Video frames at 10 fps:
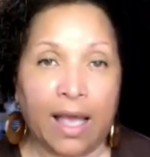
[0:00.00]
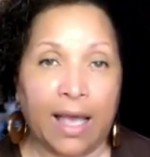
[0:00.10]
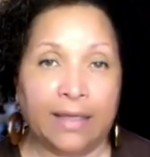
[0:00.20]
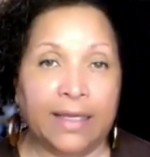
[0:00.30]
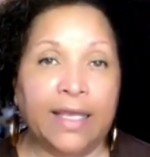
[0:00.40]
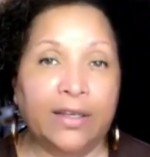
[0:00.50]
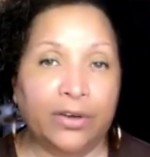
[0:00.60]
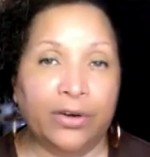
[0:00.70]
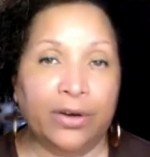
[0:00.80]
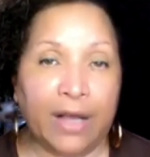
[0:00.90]
and
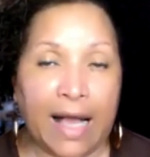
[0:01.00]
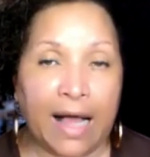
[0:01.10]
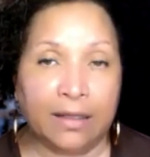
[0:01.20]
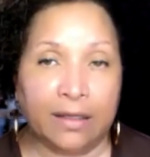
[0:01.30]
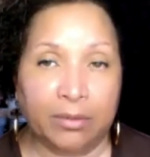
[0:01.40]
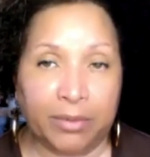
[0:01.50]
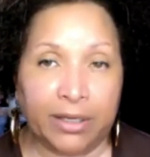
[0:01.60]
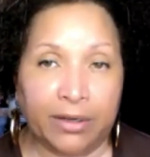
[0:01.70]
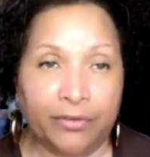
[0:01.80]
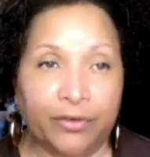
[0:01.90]
inner
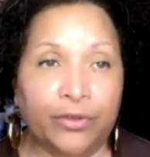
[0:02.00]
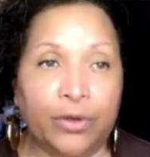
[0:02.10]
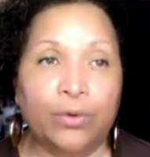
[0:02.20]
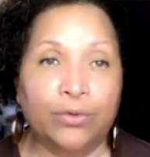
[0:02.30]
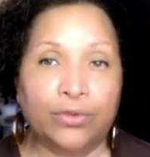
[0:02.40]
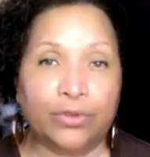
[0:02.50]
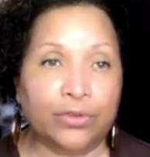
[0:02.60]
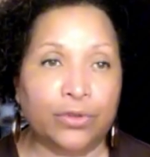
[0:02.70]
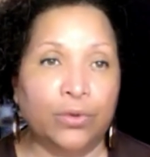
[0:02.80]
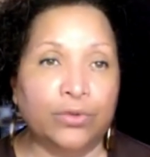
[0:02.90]
alchemy for those
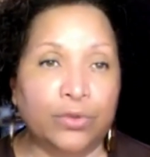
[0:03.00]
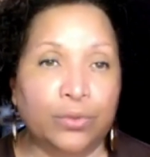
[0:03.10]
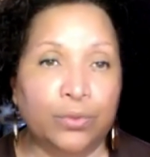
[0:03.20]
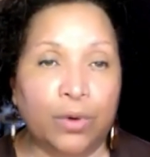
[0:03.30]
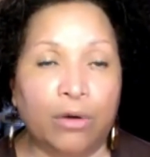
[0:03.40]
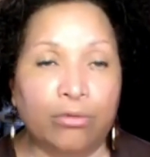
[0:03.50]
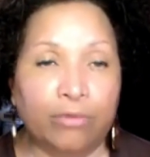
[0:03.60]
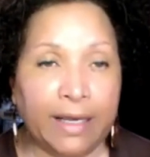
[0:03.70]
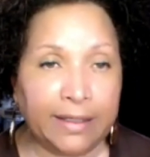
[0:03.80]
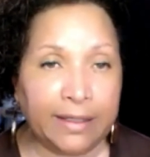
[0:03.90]
souls who are
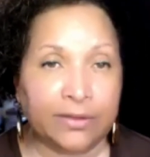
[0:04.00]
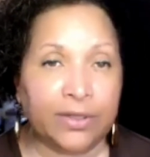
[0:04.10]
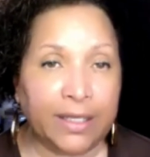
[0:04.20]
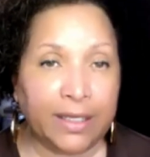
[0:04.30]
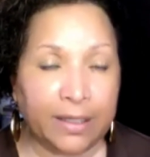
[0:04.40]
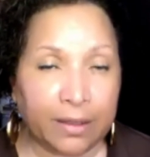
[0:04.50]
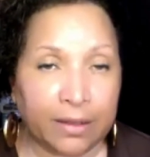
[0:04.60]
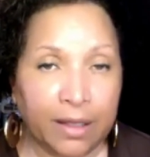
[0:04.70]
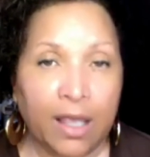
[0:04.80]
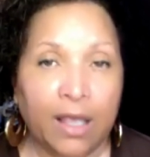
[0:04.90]
ready to heal
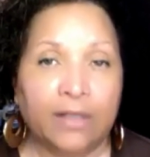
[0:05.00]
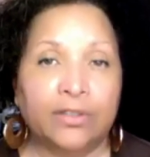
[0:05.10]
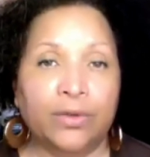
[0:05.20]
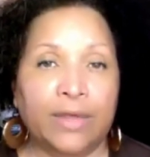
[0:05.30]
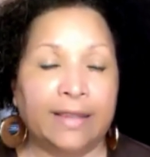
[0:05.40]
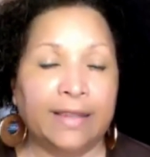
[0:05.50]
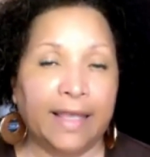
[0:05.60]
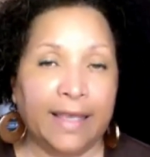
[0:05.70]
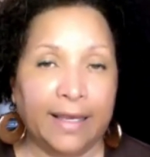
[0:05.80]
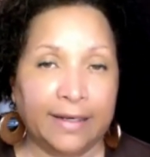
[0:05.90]
so that
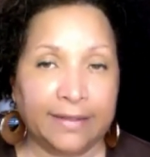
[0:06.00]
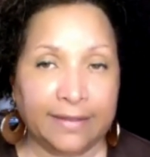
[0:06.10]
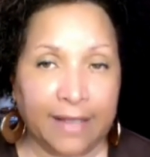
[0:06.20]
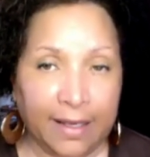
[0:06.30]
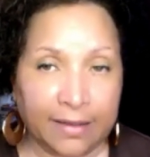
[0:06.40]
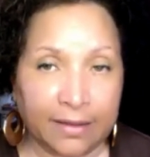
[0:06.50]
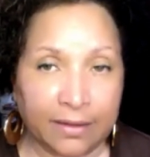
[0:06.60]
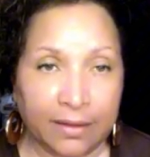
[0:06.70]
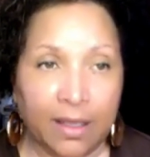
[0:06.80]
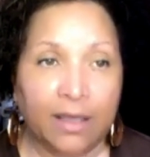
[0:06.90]
they can ascend.
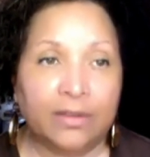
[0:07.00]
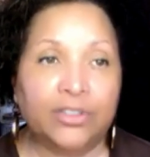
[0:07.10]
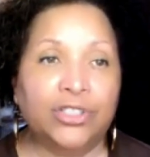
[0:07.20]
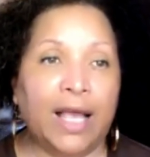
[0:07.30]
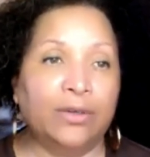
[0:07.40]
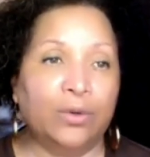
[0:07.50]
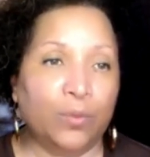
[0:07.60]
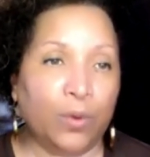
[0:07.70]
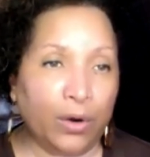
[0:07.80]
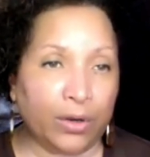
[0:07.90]
The shadow
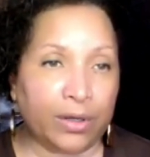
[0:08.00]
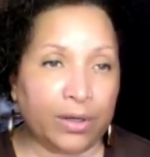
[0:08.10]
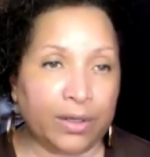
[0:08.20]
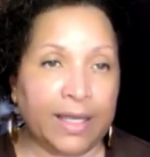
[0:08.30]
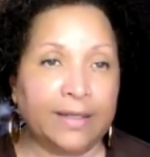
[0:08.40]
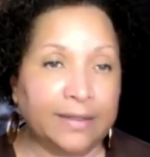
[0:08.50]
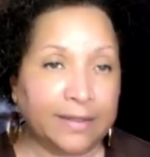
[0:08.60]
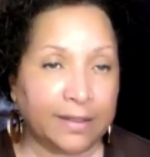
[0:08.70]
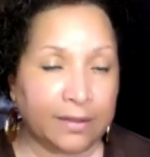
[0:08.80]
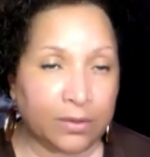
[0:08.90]
work can
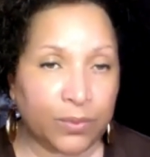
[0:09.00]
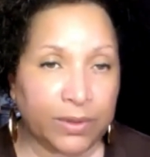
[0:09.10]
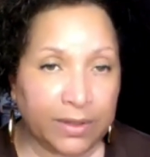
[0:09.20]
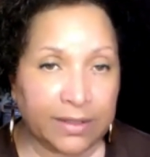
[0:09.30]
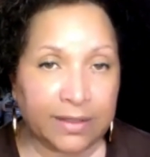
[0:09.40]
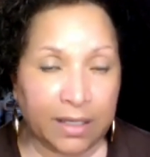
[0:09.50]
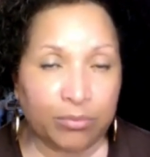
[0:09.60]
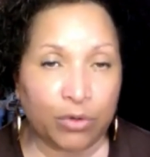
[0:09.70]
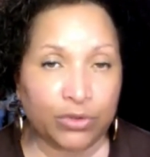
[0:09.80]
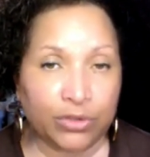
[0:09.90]
assist with this
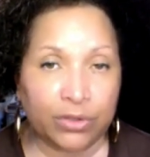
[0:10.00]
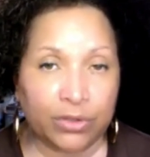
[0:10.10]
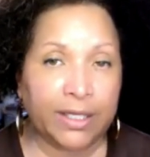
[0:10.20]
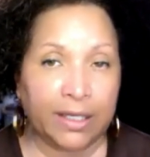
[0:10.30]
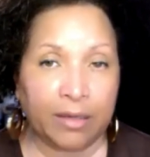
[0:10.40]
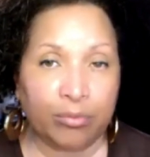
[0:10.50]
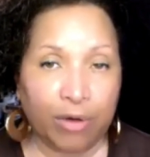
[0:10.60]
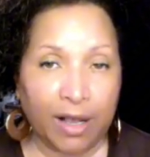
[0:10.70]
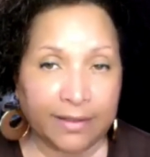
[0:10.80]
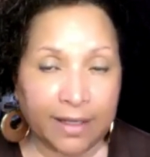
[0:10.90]
emotional healing
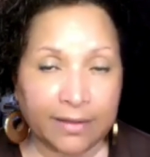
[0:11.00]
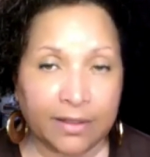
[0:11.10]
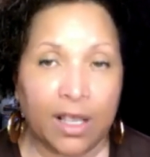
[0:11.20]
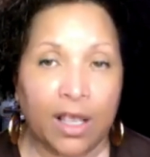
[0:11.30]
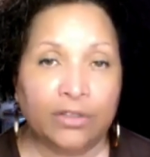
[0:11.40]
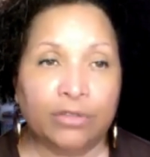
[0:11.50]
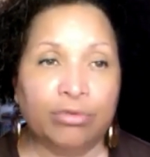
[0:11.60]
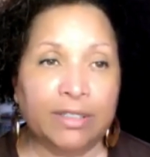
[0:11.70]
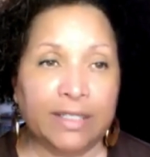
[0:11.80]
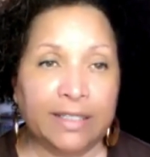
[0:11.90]
process to
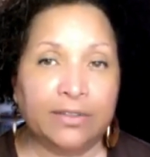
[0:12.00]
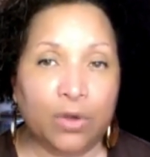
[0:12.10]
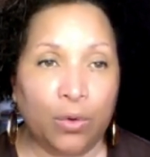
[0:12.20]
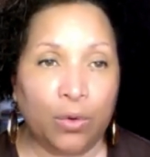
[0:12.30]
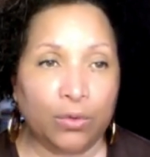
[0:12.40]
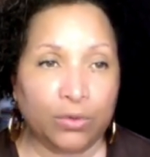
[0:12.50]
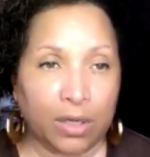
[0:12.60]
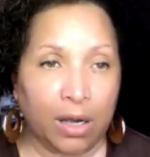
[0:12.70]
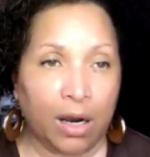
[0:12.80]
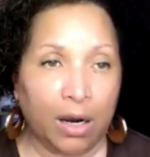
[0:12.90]
release old
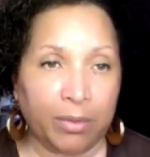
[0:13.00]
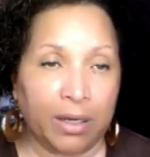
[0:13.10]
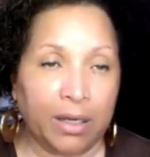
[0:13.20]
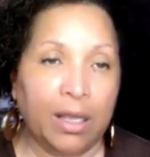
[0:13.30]
karma.